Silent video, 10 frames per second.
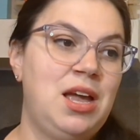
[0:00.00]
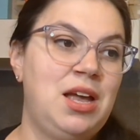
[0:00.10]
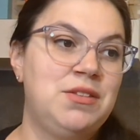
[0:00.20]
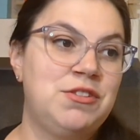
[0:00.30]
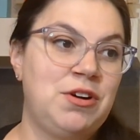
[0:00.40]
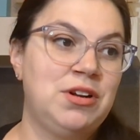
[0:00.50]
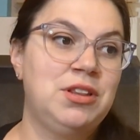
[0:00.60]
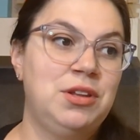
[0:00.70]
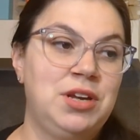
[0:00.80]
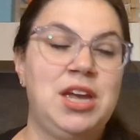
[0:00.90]
and
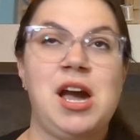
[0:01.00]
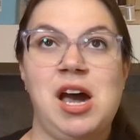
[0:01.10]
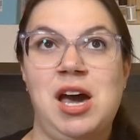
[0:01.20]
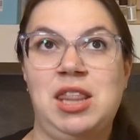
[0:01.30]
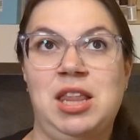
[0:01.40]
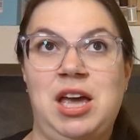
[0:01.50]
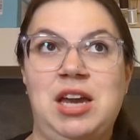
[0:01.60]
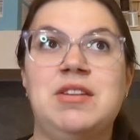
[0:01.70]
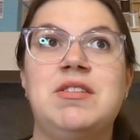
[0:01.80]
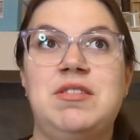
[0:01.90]
started looking
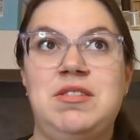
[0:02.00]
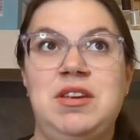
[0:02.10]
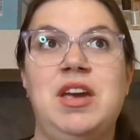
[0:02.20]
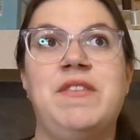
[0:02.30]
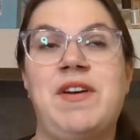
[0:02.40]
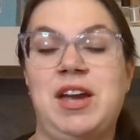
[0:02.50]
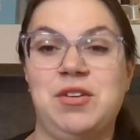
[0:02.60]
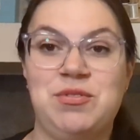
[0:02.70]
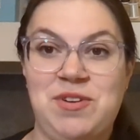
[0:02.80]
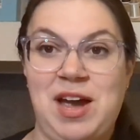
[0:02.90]
online to see if I
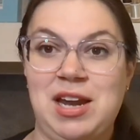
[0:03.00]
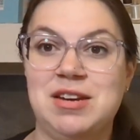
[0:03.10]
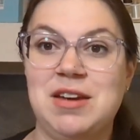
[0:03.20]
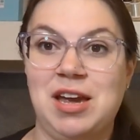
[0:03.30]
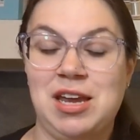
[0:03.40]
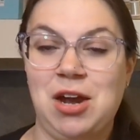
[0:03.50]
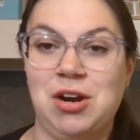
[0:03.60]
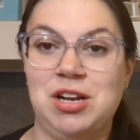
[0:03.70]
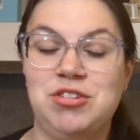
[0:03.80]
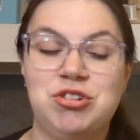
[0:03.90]
could find a
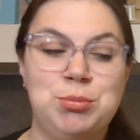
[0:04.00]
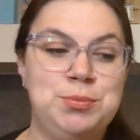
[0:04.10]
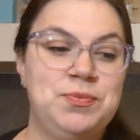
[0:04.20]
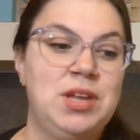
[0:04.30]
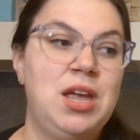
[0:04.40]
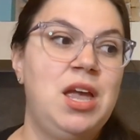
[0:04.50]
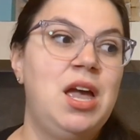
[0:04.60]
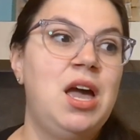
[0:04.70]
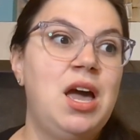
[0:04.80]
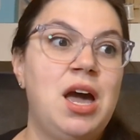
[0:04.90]
carriage.
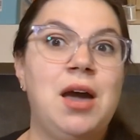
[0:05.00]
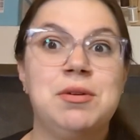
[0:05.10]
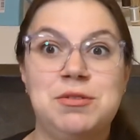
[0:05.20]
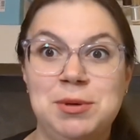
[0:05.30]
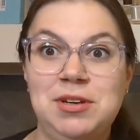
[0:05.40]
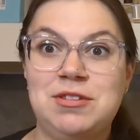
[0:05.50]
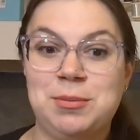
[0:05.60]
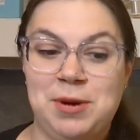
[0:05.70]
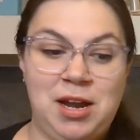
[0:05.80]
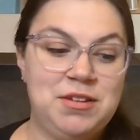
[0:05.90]
I was really
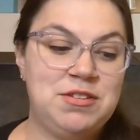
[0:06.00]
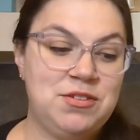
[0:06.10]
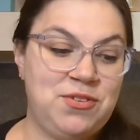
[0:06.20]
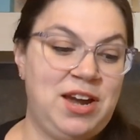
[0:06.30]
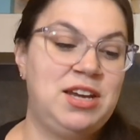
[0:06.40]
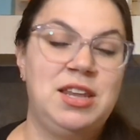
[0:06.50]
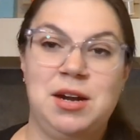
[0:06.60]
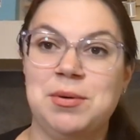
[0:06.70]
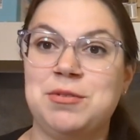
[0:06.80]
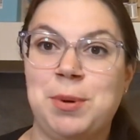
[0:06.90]
surprised to find
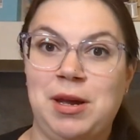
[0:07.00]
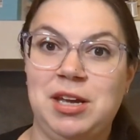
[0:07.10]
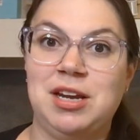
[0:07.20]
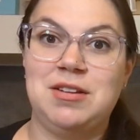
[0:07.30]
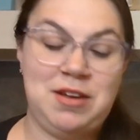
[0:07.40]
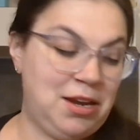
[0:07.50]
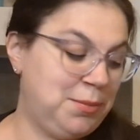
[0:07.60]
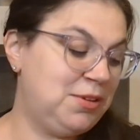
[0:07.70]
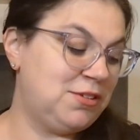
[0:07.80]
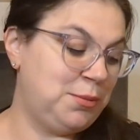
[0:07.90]
that it was probably going to take
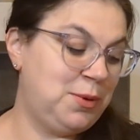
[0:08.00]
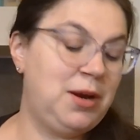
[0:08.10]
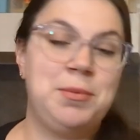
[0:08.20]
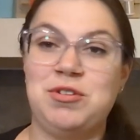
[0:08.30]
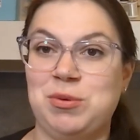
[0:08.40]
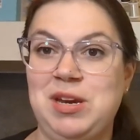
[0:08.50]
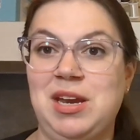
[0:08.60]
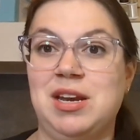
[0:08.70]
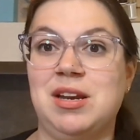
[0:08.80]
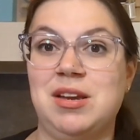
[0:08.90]
me somewhere
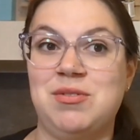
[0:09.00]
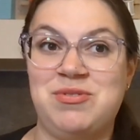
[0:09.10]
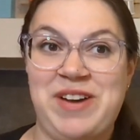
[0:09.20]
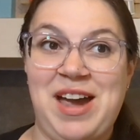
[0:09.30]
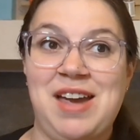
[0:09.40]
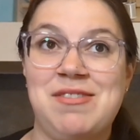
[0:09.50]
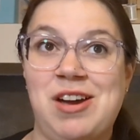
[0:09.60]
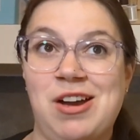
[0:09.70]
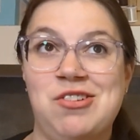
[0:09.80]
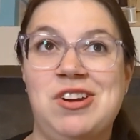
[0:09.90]
between
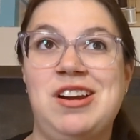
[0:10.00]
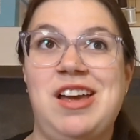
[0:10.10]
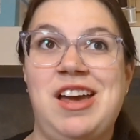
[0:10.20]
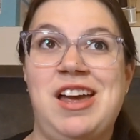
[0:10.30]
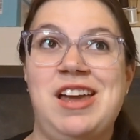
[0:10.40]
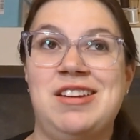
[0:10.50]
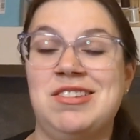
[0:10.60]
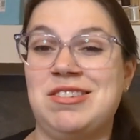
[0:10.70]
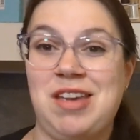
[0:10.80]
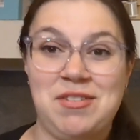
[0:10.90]
$500
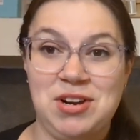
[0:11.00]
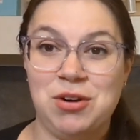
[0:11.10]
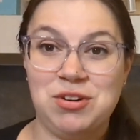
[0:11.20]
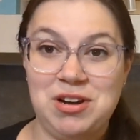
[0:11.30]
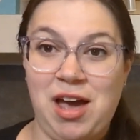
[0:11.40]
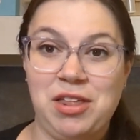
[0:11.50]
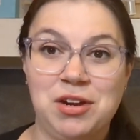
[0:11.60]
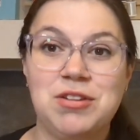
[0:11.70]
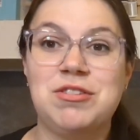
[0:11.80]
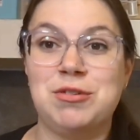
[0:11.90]
and
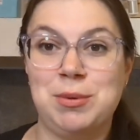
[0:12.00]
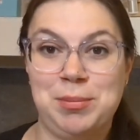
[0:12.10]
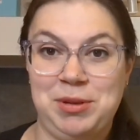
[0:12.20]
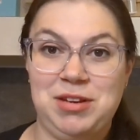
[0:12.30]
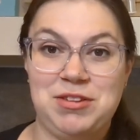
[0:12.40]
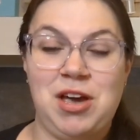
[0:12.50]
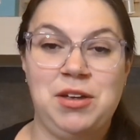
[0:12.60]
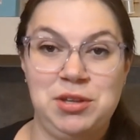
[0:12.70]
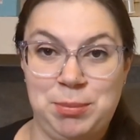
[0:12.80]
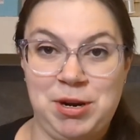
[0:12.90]
$700 to replace
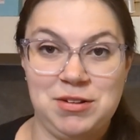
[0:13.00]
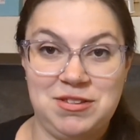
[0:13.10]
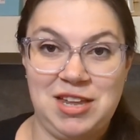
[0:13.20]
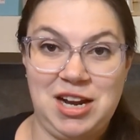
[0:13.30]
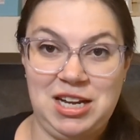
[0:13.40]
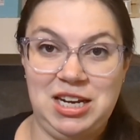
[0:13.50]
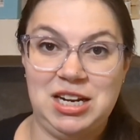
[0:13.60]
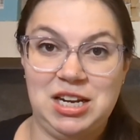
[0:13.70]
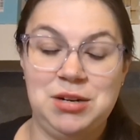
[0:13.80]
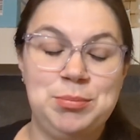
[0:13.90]
all of the parts that I
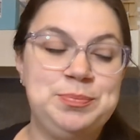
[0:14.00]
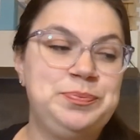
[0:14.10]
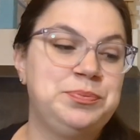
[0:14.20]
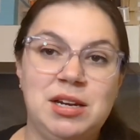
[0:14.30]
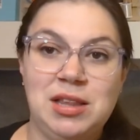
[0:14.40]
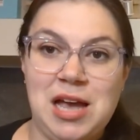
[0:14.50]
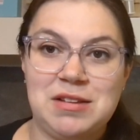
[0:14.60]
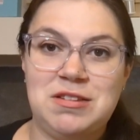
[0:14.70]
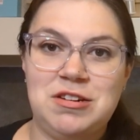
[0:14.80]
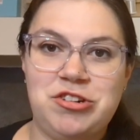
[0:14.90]
needed. In a
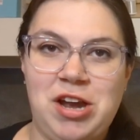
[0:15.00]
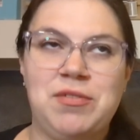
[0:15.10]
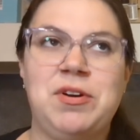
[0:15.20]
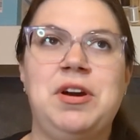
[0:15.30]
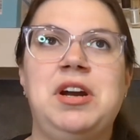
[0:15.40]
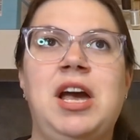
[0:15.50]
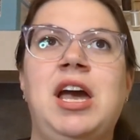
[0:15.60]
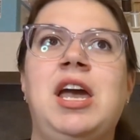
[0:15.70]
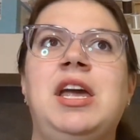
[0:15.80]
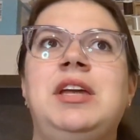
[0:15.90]
last ditch effort,
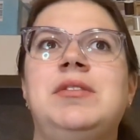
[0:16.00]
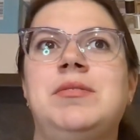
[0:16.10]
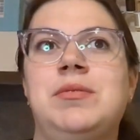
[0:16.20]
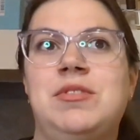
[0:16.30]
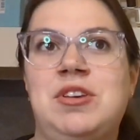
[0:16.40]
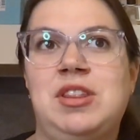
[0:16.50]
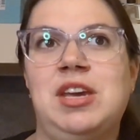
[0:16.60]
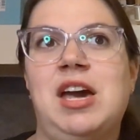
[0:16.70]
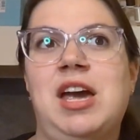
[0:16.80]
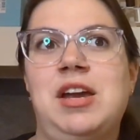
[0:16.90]
I sent
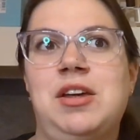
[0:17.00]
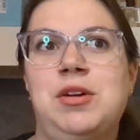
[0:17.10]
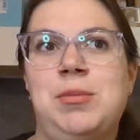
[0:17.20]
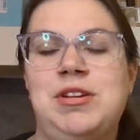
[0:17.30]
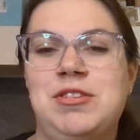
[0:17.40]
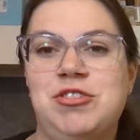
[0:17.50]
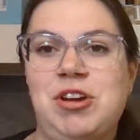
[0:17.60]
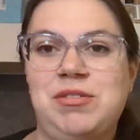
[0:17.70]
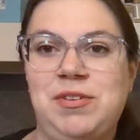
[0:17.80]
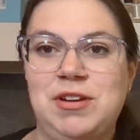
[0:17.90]
the guy another message
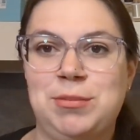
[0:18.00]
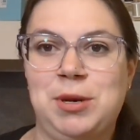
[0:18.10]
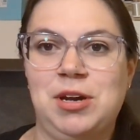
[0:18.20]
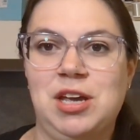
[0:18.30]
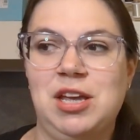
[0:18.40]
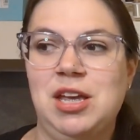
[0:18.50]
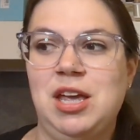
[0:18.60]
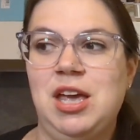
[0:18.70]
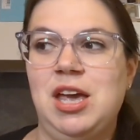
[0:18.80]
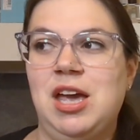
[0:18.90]
on Facebook,
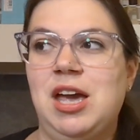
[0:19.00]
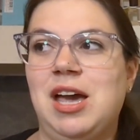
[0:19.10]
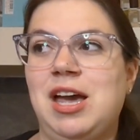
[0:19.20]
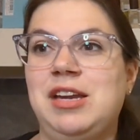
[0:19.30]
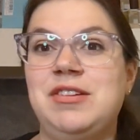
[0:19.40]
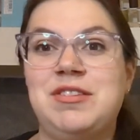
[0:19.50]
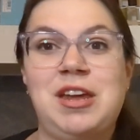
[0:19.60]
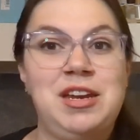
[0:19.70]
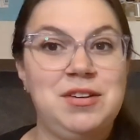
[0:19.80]
and he said he